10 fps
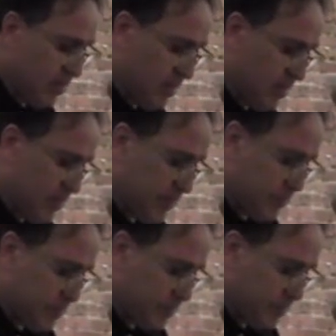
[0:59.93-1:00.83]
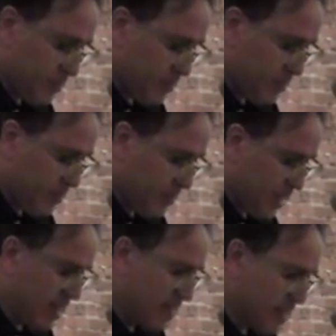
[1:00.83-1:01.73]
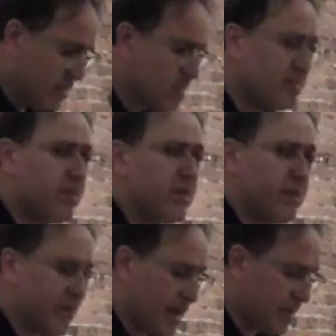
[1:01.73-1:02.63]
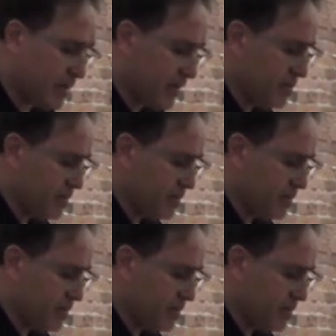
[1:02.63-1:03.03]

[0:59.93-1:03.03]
uh, I guess it is about Iraq.